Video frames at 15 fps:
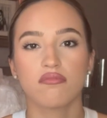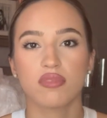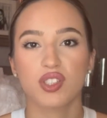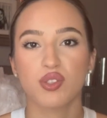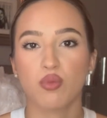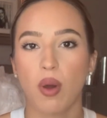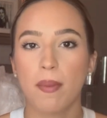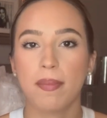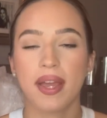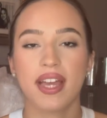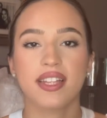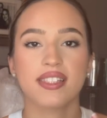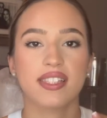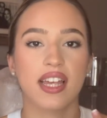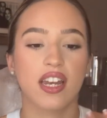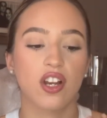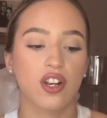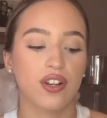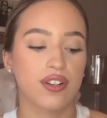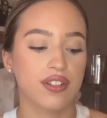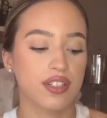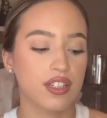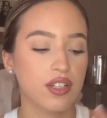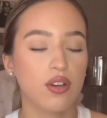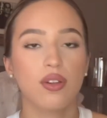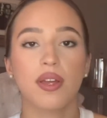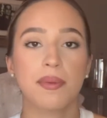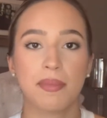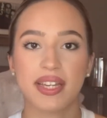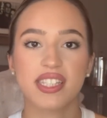sweatpants that are, you know,
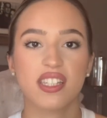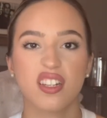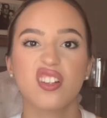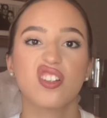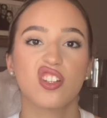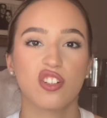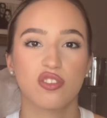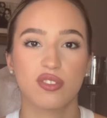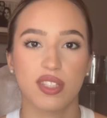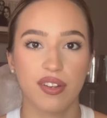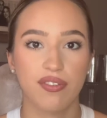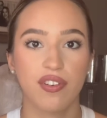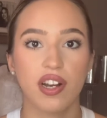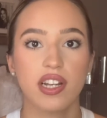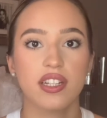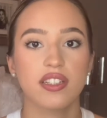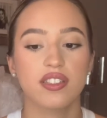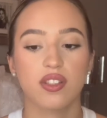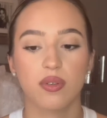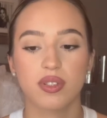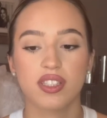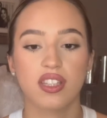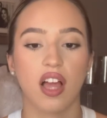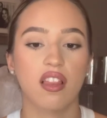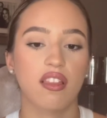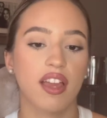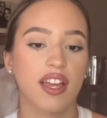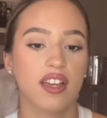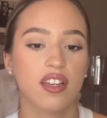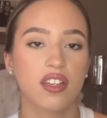it makes it a little different. So it's not
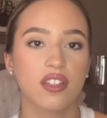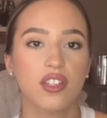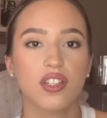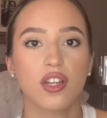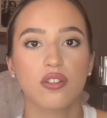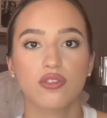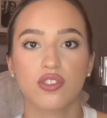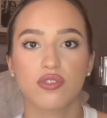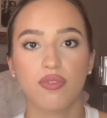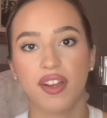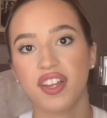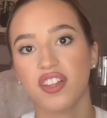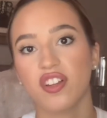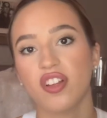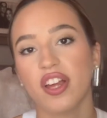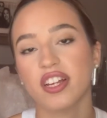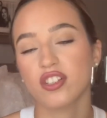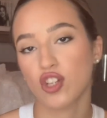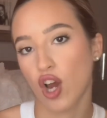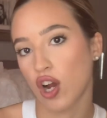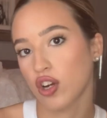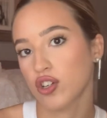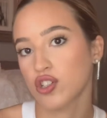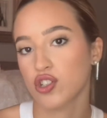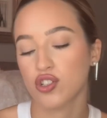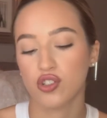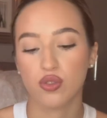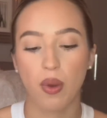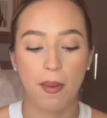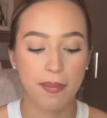like, you know, just regular like joggers or
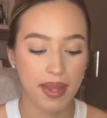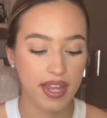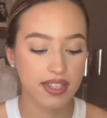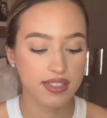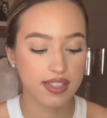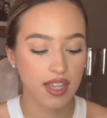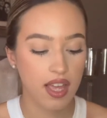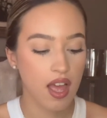sweatpants.